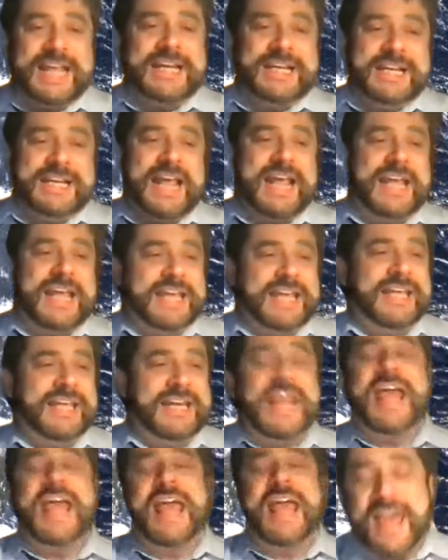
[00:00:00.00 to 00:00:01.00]
to day
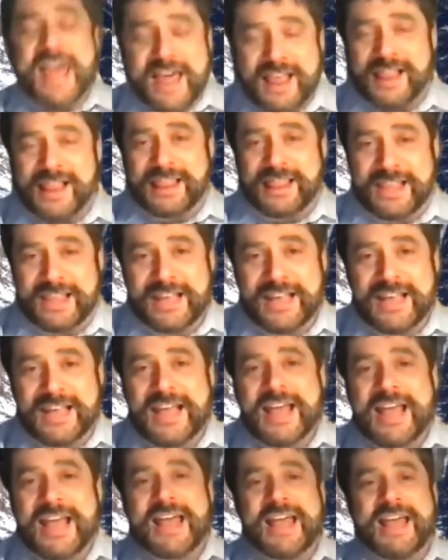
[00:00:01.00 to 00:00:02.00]
in hell.
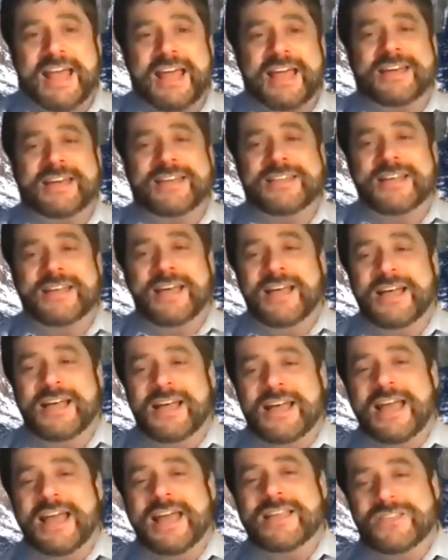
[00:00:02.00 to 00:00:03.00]
And,
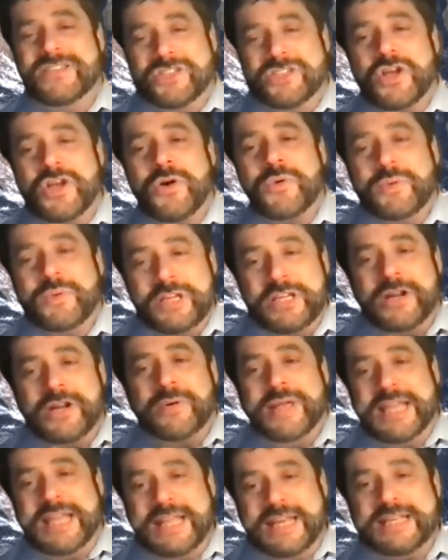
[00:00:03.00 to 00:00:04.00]
uh, and so, you know,
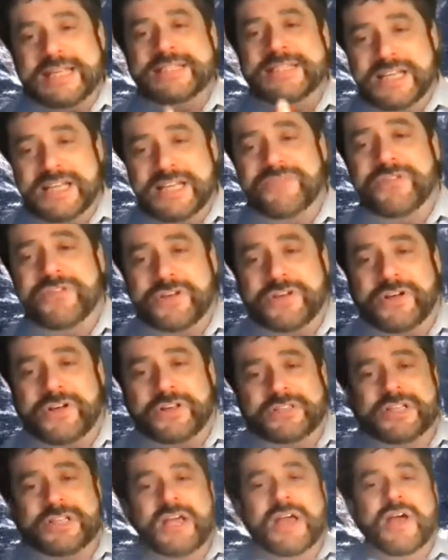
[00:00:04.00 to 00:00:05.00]
it is
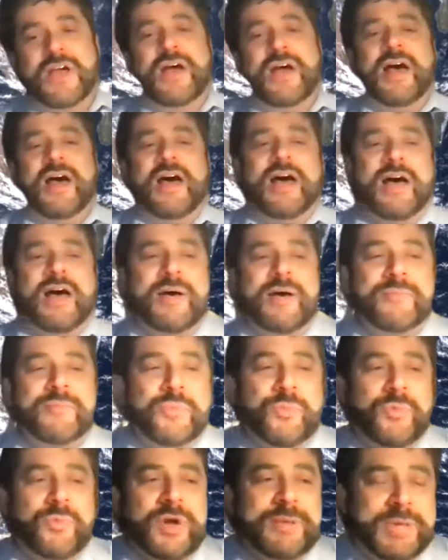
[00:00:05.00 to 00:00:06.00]
difficult
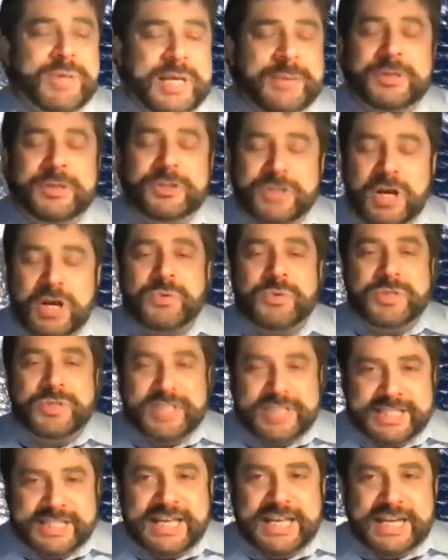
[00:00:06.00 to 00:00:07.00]
um, when people don't
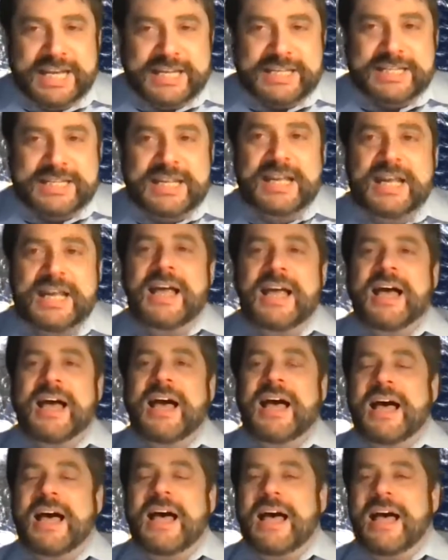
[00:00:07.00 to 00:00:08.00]
see it.
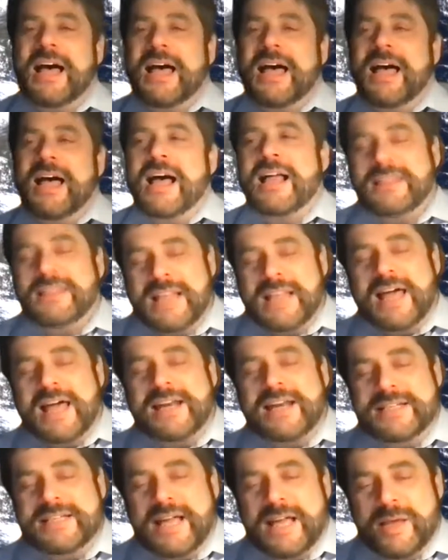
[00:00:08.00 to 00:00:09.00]
Uh, a lot
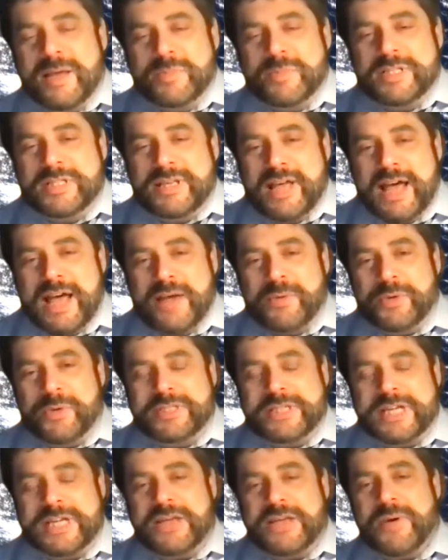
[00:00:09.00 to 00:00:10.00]
of times, I will
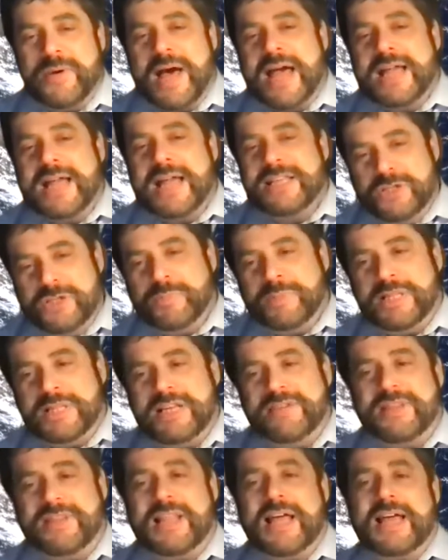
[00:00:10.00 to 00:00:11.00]
tell you, I do
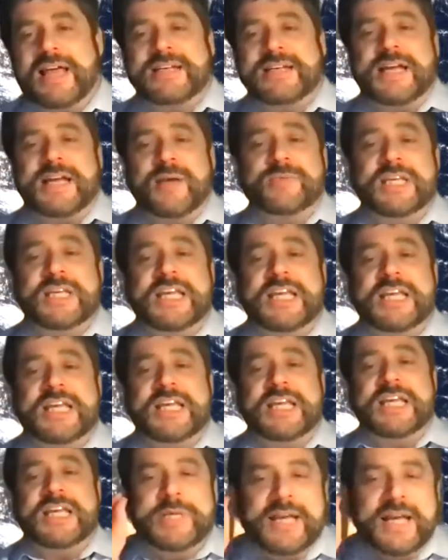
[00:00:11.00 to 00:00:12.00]
believe a lot of times it's
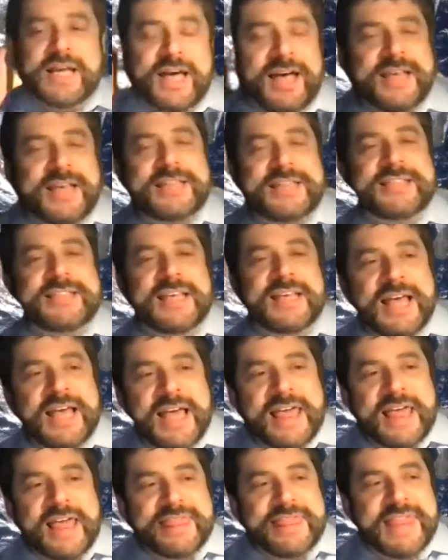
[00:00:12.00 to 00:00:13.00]
because
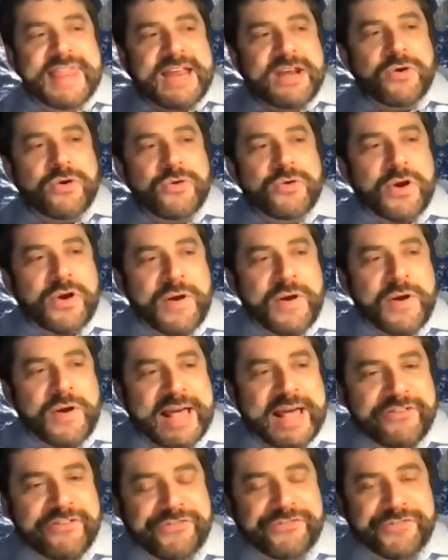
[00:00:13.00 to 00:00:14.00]
they don't know
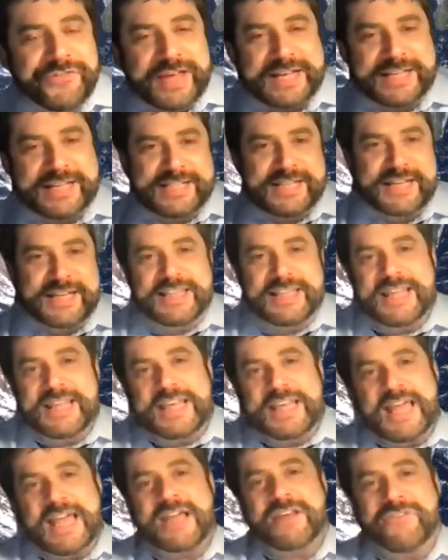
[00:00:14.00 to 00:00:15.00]
how to fix it and
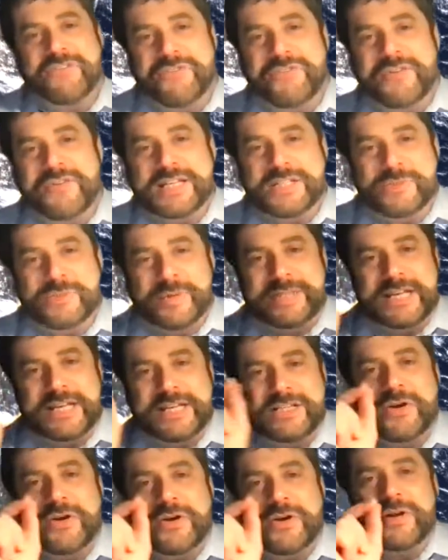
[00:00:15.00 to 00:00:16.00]
they can't fix what
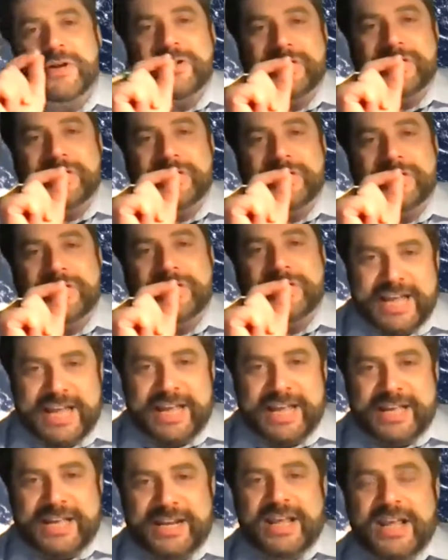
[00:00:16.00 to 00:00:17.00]
they don't
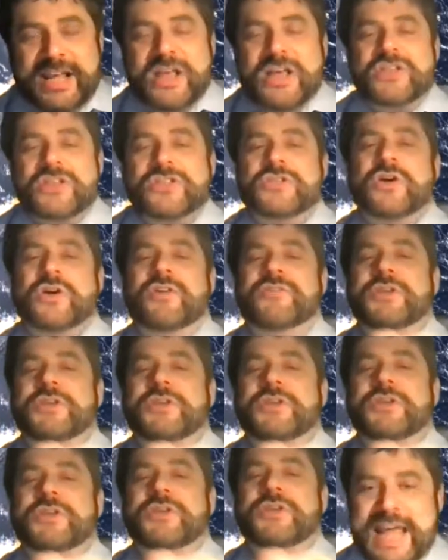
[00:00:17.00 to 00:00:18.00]
understand. So if
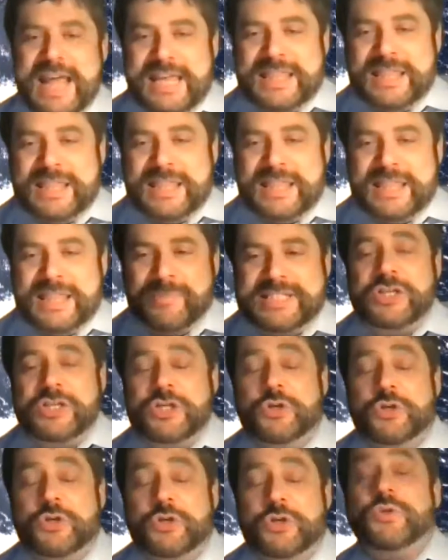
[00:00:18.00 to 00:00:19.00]
you take them
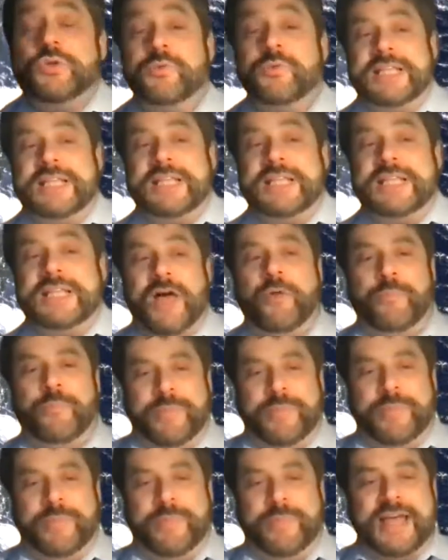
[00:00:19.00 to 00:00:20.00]
and say, you can really
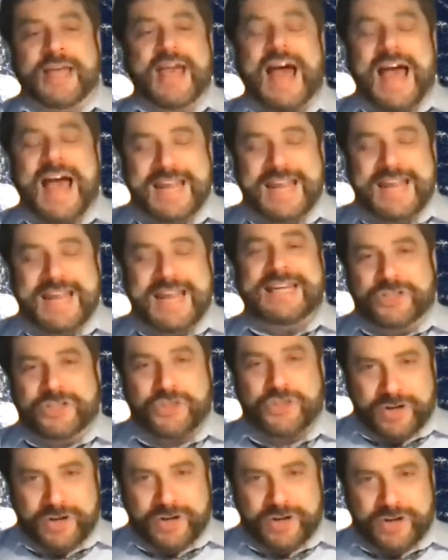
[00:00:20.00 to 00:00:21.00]
help me, I
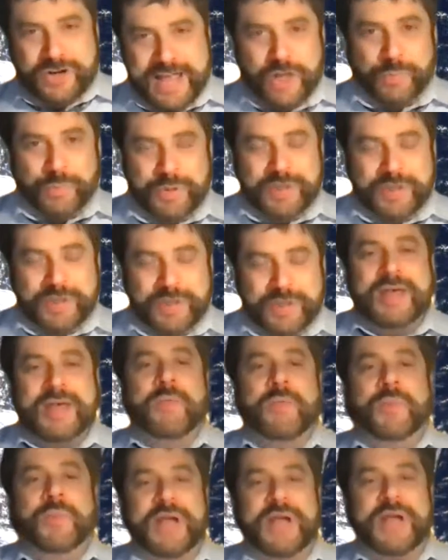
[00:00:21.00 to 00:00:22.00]
need your help,
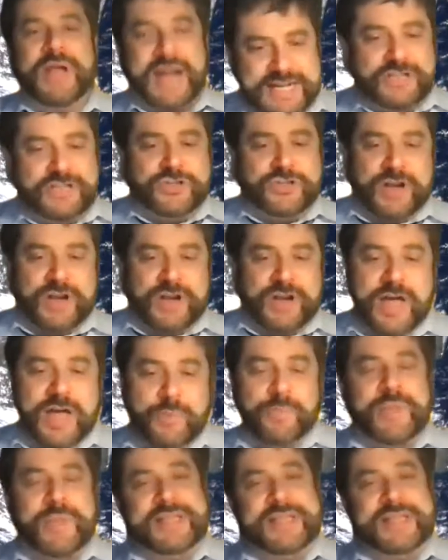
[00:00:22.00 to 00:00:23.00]
but I need your
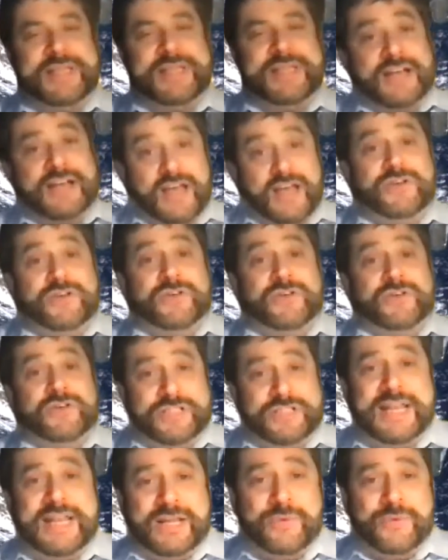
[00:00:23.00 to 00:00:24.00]
help based on
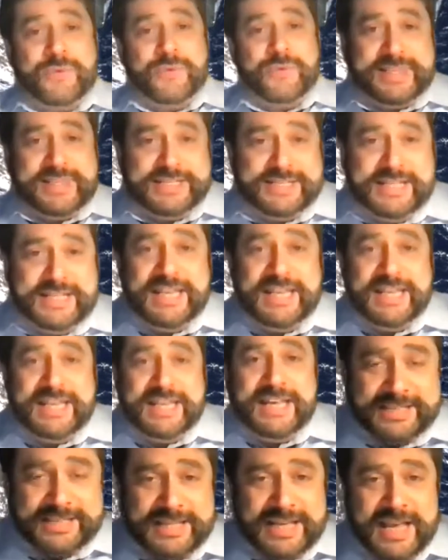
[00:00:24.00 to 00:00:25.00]
understanding what
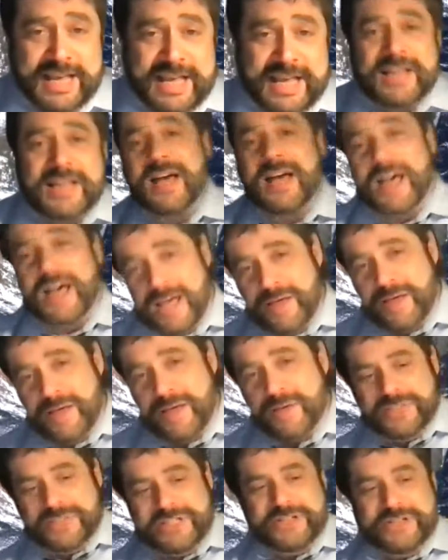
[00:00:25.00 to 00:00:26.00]
this is,
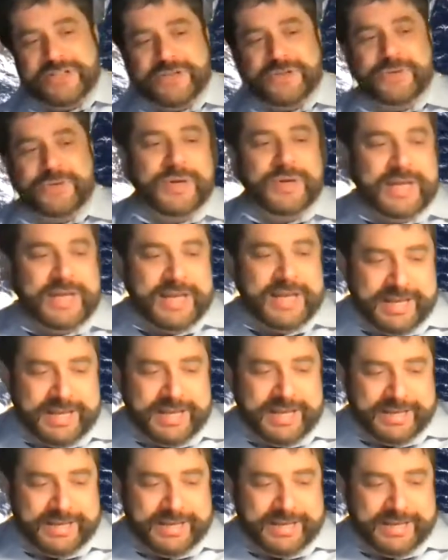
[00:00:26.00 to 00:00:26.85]
come to,